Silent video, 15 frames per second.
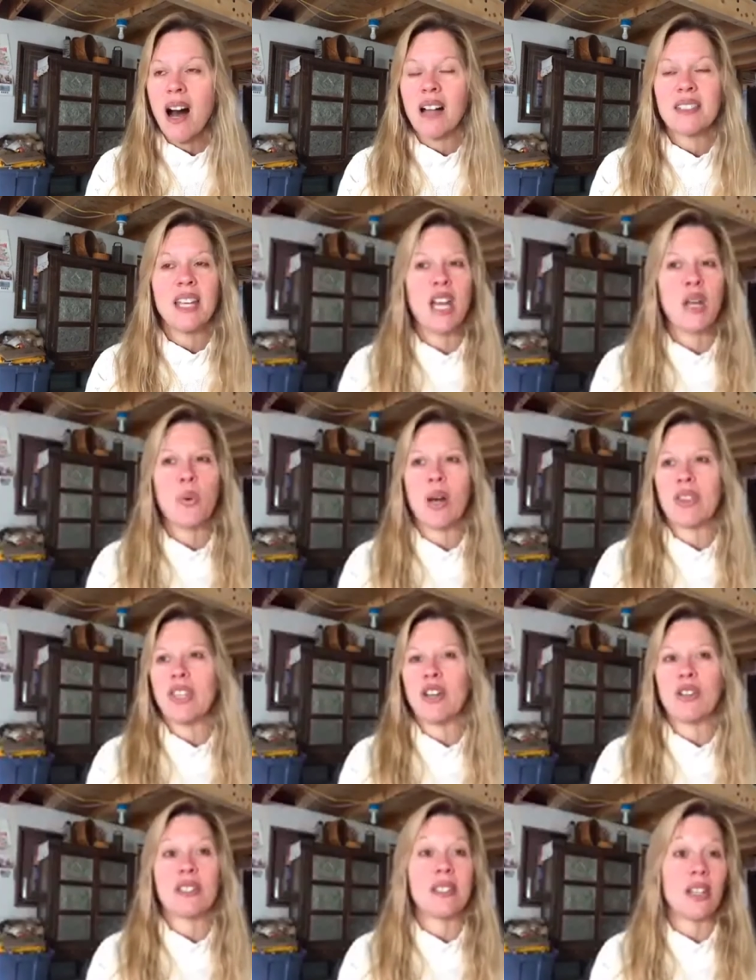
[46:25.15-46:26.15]
I'll tell you what,
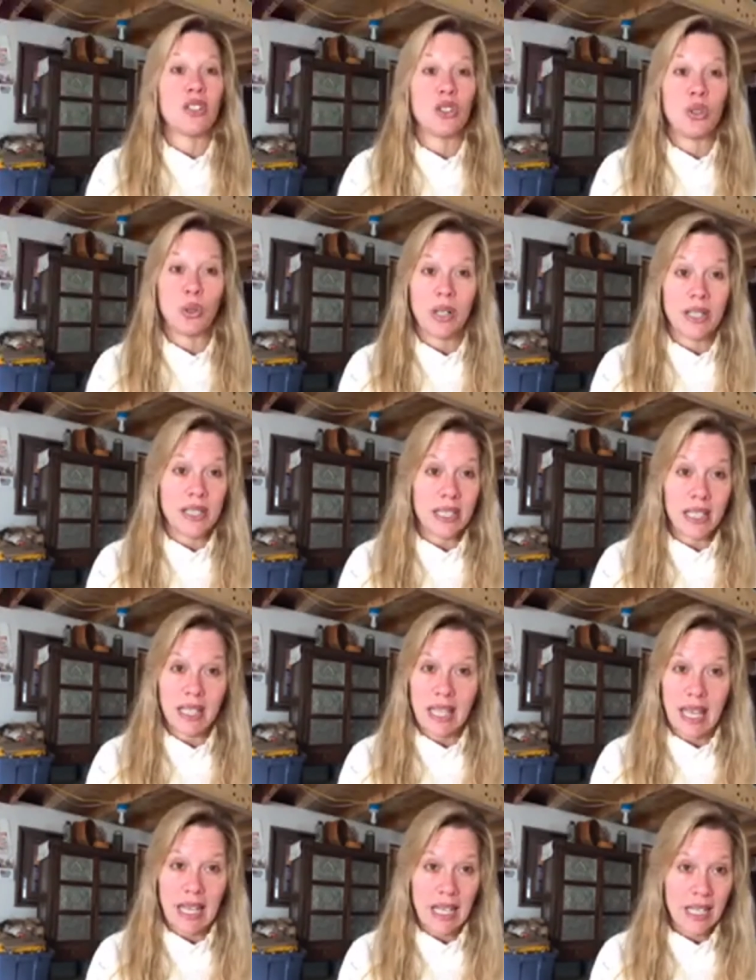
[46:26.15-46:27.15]
there is such joy in
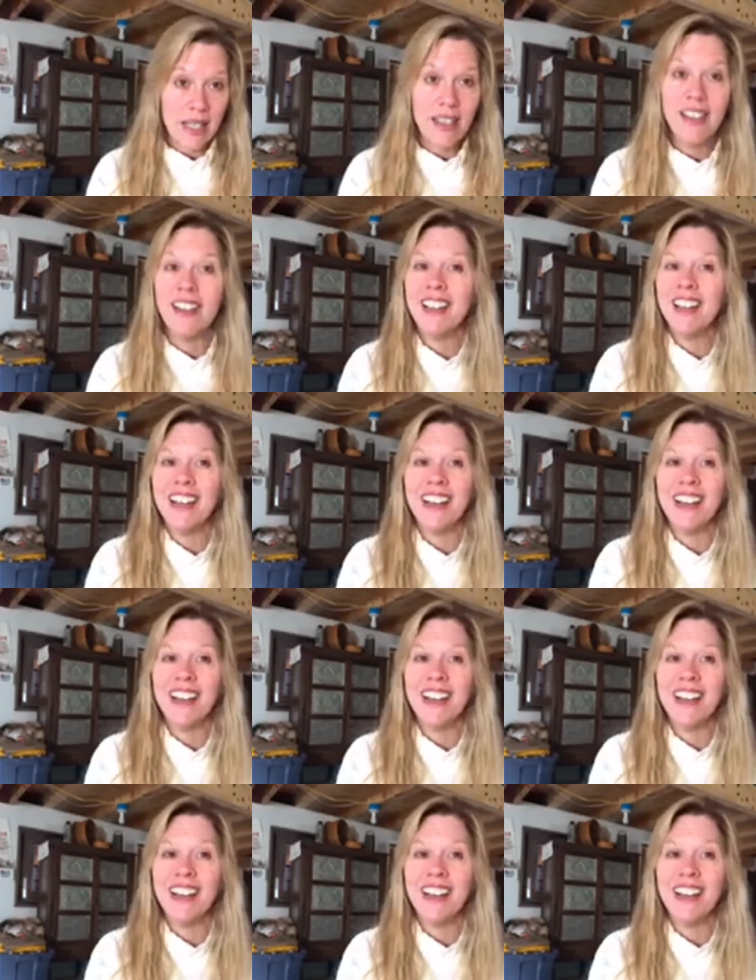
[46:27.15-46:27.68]
delegating.